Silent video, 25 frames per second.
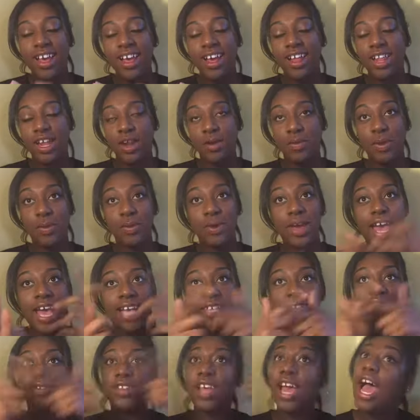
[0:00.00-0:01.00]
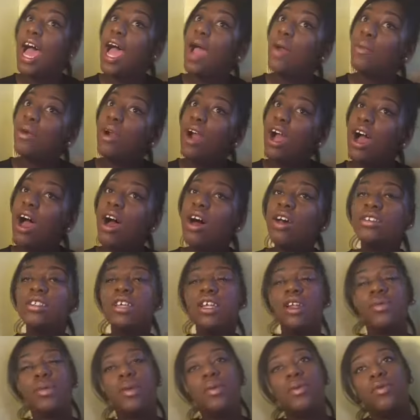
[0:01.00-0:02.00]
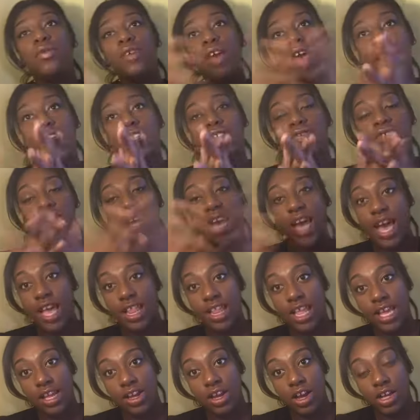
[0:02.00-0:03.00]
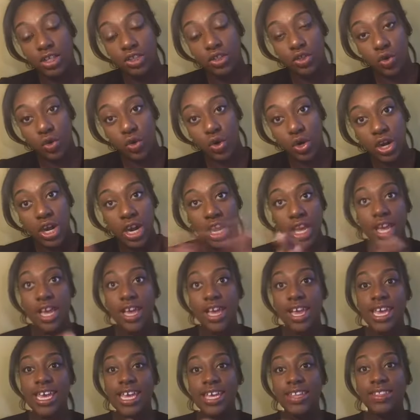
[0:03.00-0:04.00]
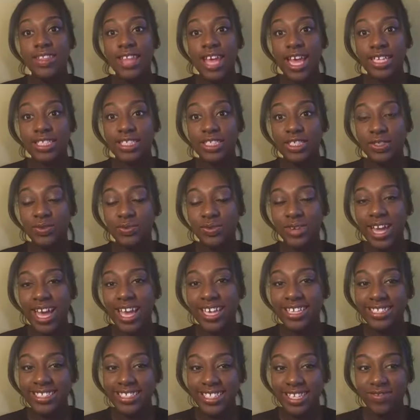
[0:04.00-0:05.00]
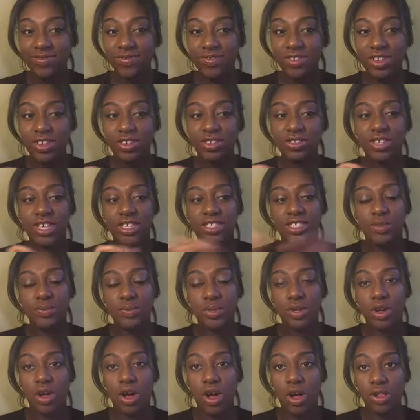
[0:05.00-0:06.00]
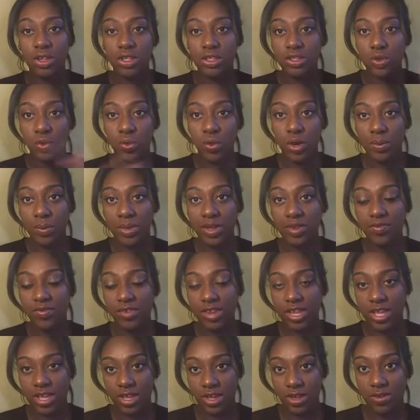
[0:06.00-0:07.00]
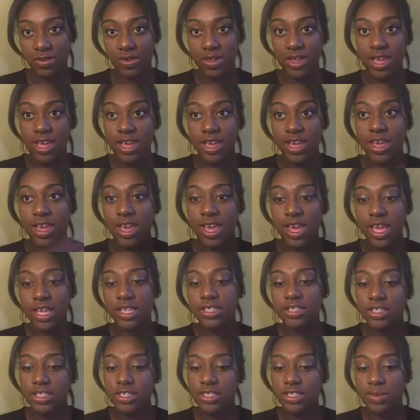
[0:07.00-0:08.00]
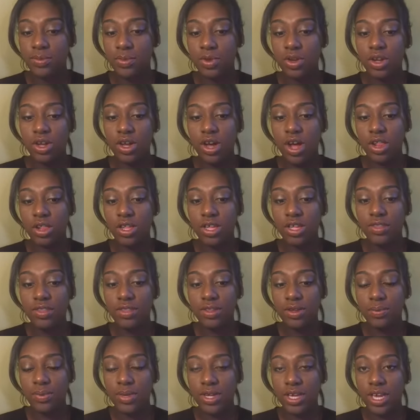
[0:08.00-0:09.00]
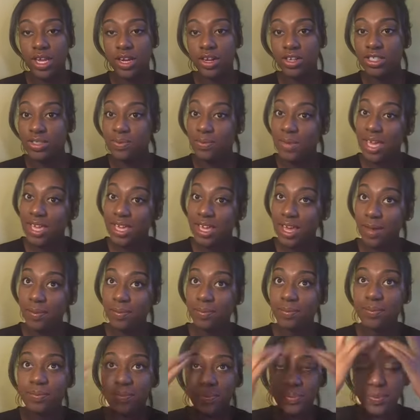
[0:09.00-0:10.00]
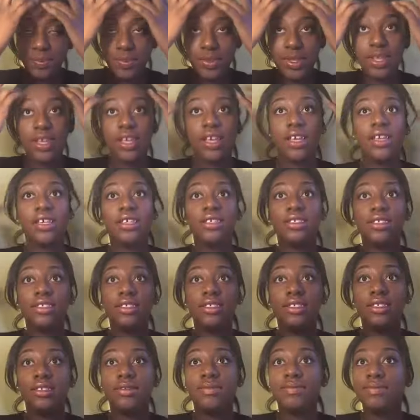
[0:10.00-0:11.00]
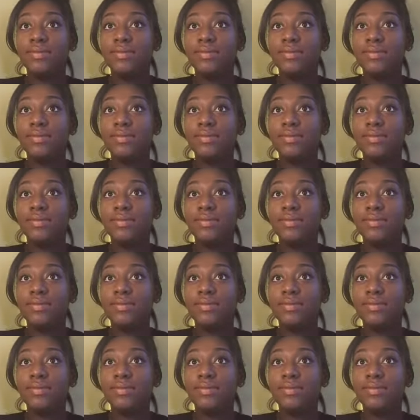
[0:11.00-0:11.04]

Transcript: A lot of people asked for the eyebrows, a lot of people asked for the highlight and contour, and that's what I did for you. So I just put it all into one big video, and just, I'm gonna call it the beginner's makeup, because